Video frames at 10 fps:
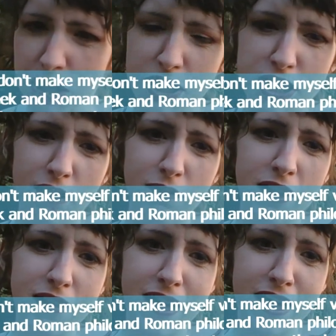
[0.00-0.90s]
and stuff
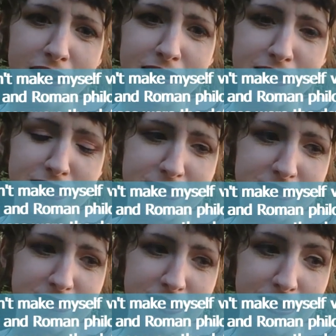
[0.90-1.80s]
like that, and
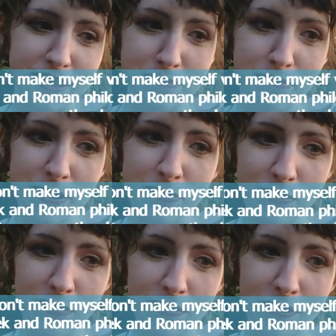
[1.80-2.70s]
then
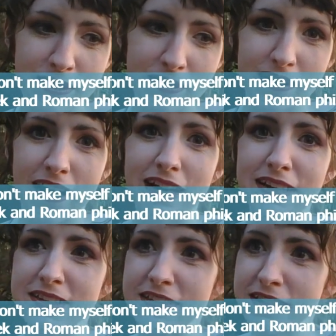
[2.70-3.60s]
people, I
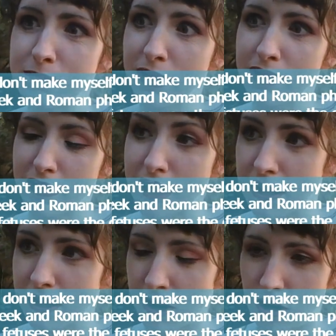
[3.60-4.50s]
can see them being
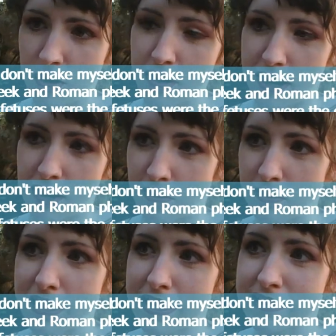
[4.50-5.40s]
like, okay,
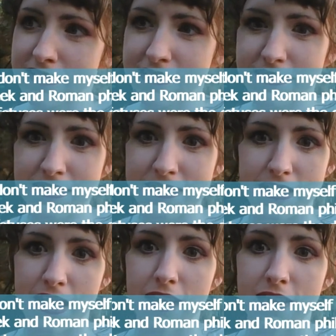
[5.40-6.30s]
well, let's
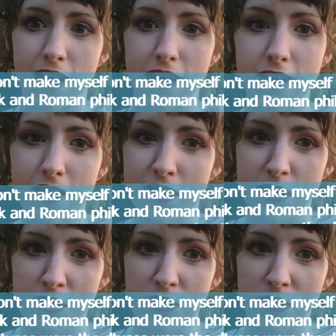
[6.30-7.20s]
say that
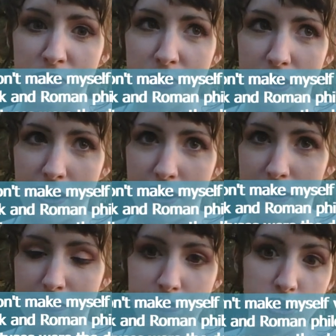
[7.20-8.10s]

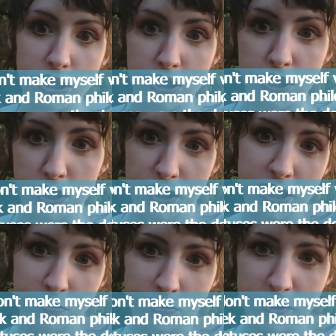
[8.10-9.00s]
both genders are
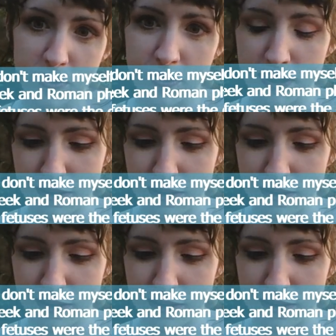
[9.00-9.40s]
equal, so then